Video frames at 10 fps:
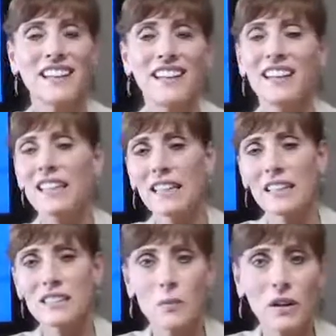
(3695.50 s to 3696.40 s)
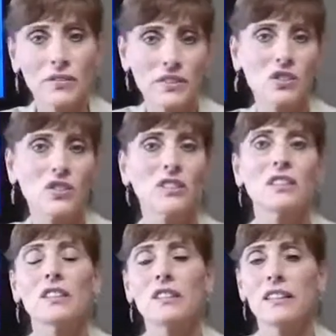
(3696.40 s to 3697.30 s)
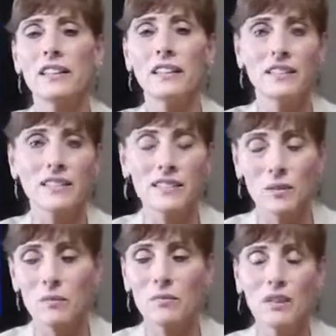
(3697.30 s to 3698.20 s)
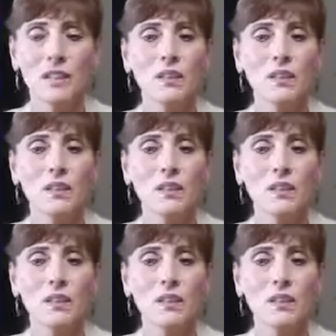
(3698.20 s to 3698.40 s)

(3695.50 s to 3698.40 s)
It gets them off the sugar and it gets them